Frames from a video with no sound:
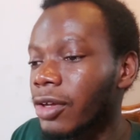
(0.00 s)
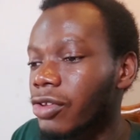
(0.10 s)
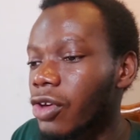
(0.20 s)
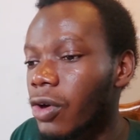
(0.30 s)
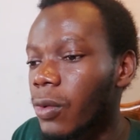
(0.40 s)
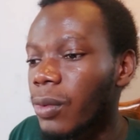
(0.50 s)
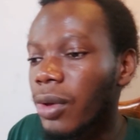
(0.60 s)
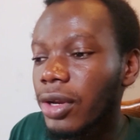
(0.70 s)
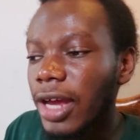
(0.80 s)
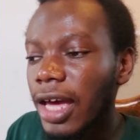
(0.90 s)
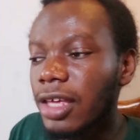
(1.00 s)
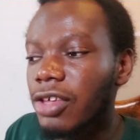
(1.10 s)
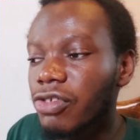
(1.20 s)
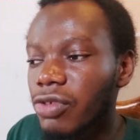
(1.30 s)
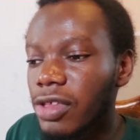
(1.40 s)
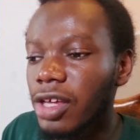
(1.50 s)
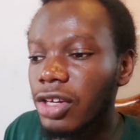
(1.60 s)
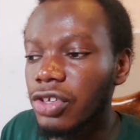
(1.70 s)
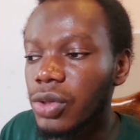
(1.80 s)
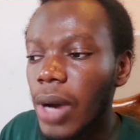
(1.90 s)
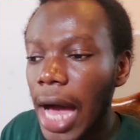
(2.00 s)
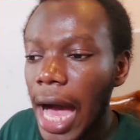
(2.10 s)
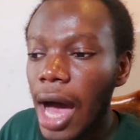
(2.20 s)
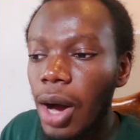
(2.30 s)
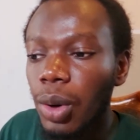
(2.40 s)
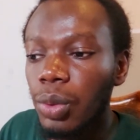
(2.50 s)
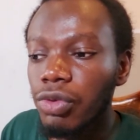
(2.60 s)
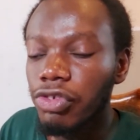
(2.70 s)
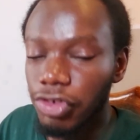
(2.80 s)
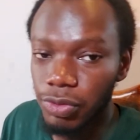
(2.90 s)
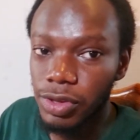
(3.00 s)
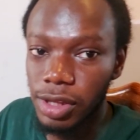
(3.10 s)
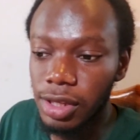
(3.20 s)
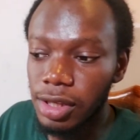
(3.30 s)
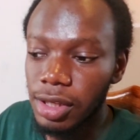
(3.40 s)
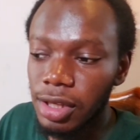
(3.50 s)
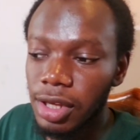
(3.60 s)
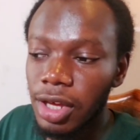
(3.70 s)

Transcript: So that is to tell you how juicy